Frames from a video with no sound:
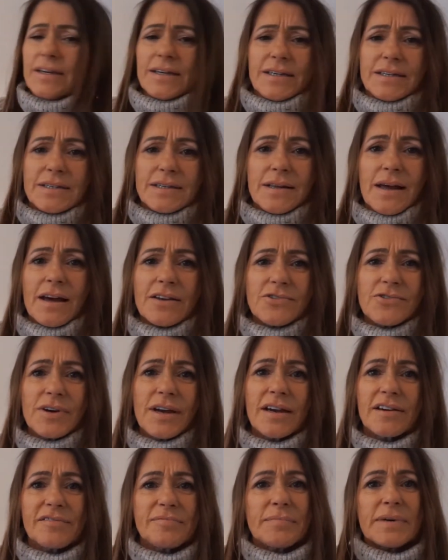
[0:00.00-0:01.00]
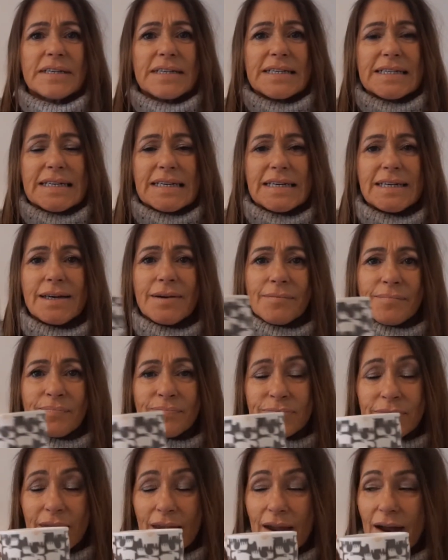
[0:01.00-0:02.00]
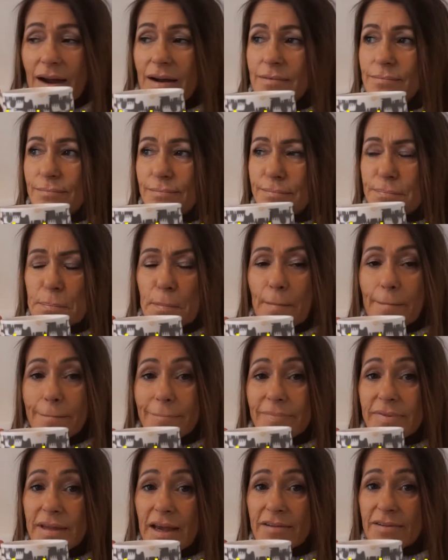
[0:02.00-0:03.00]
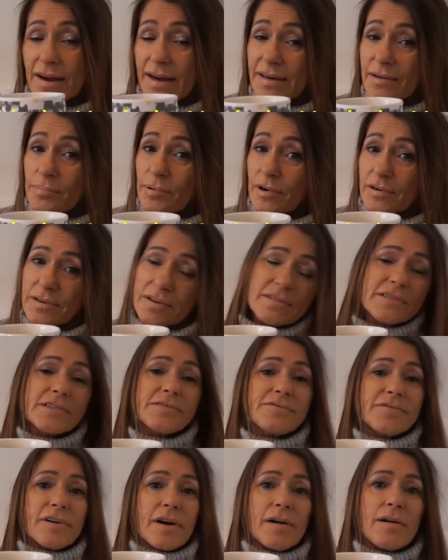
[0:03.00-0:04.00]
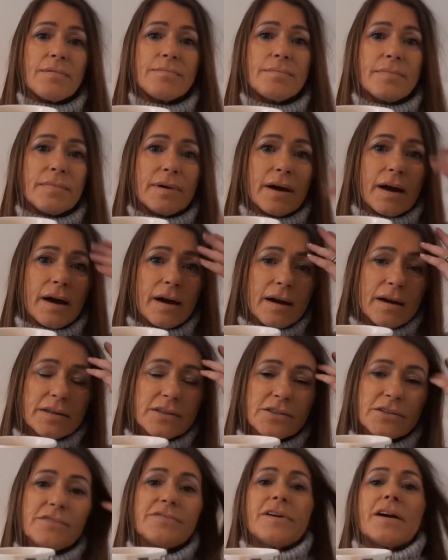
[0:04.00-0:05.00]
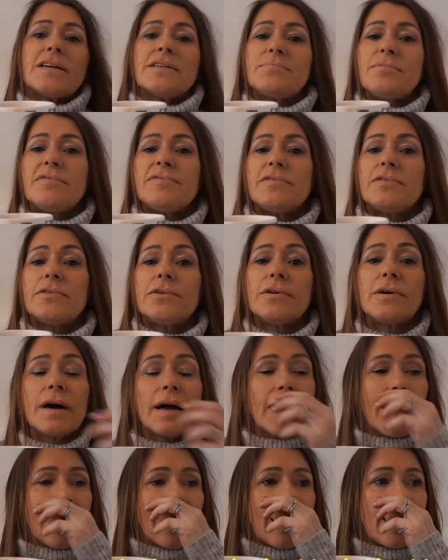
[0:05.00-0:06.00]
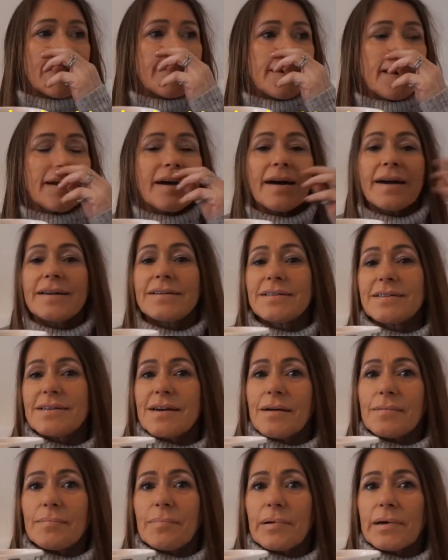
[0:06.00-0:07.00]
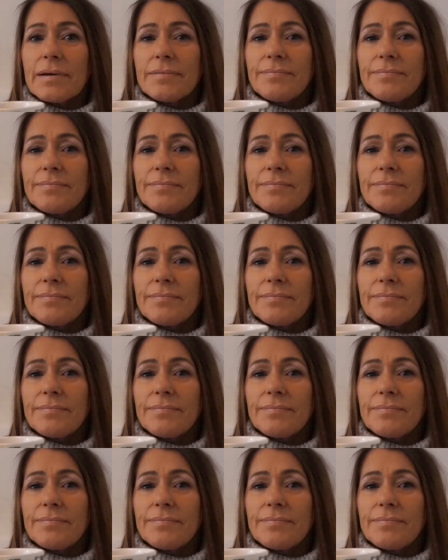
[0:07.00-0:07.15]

need a drink of my tea. Never had a product from Too Faced before, and then I ended up...